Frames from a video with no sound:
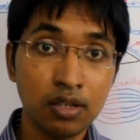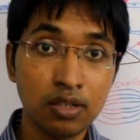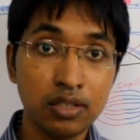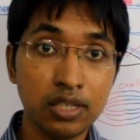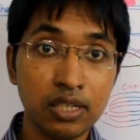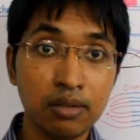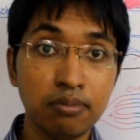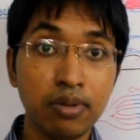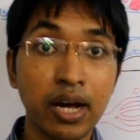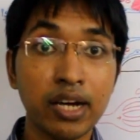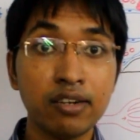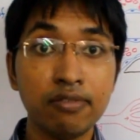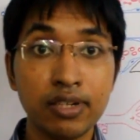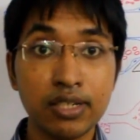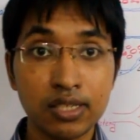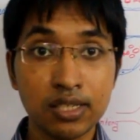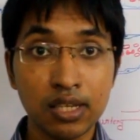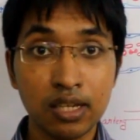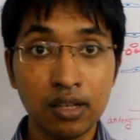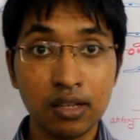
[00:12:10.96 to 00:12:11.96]
The blood
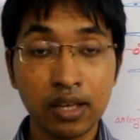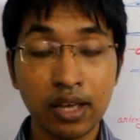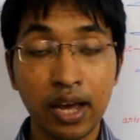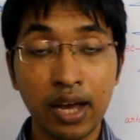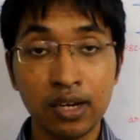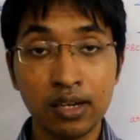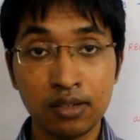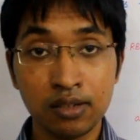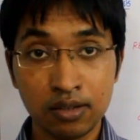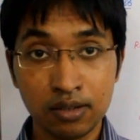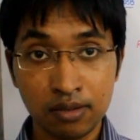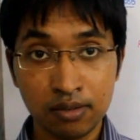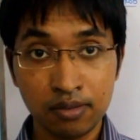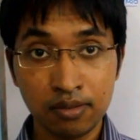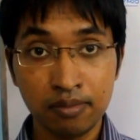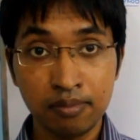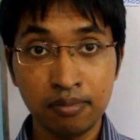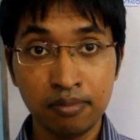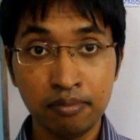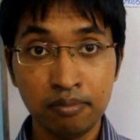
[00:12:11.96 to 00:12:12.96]
vessel can
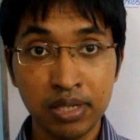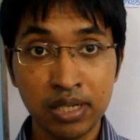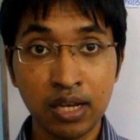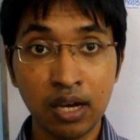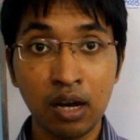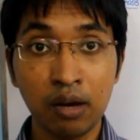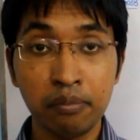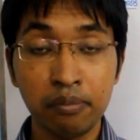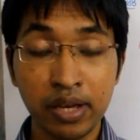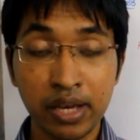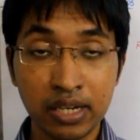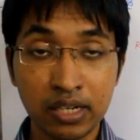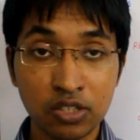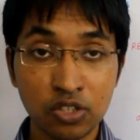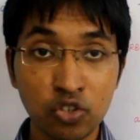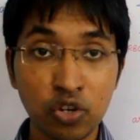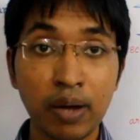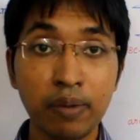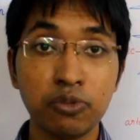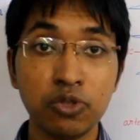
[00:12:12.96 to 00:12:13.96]
become
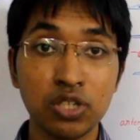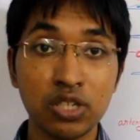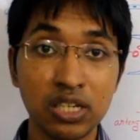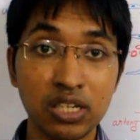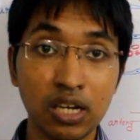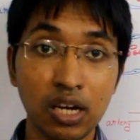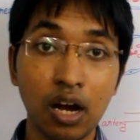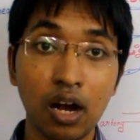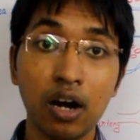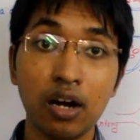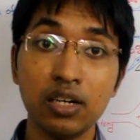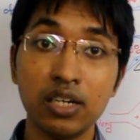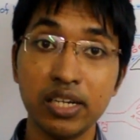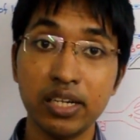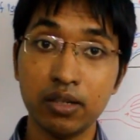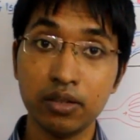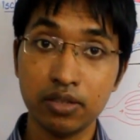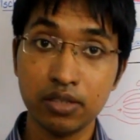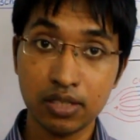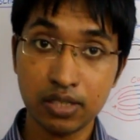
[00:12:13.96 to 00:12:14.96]
entrapped in a
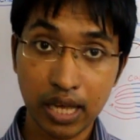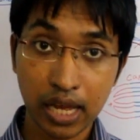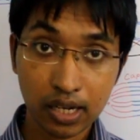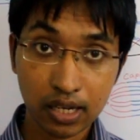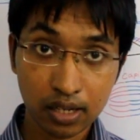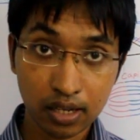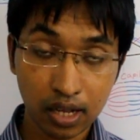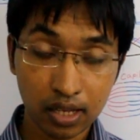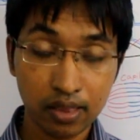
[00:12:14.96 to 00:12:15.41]
hernial sac,